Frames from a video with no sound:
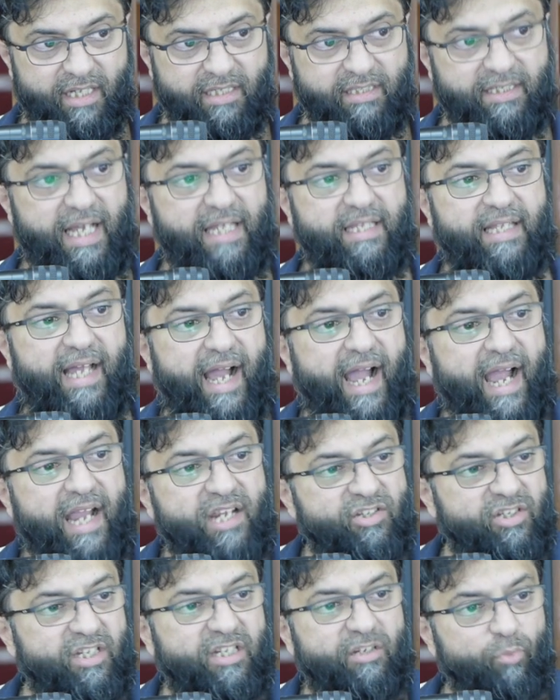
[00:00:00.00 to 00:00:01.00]
that the
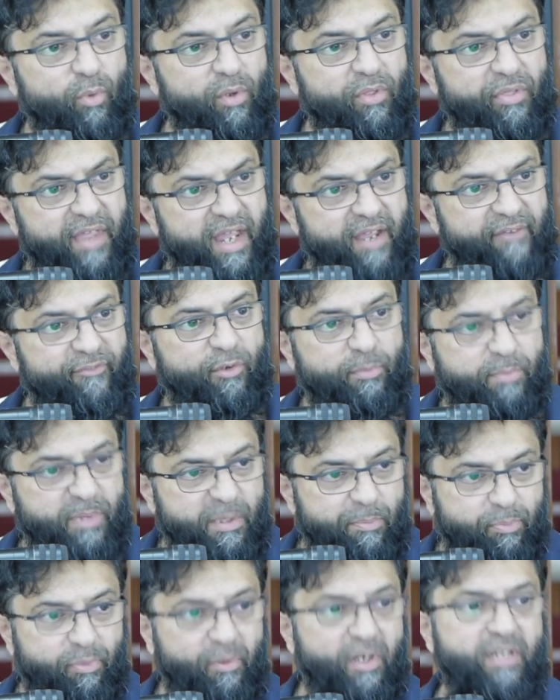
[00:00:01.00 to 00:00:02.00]
action will therefore be
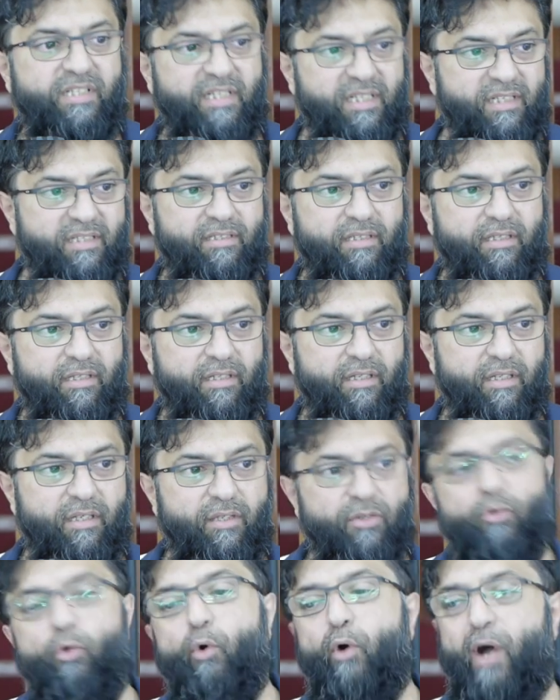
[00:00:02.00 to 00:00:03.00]
present
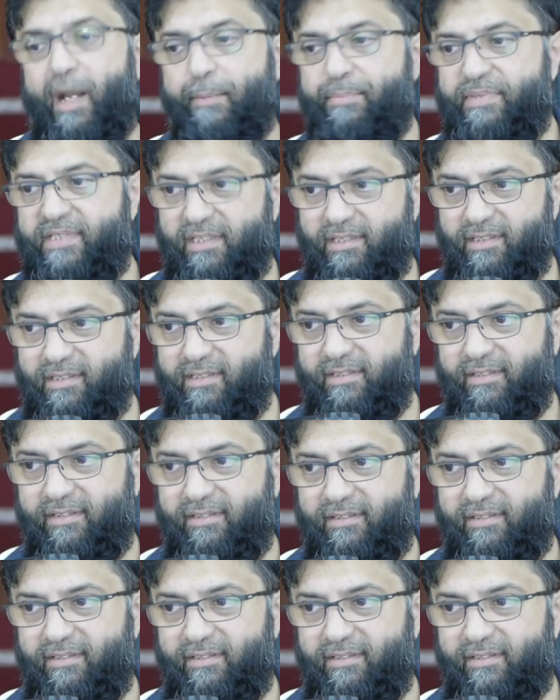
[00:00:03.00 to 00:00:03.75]
nor absent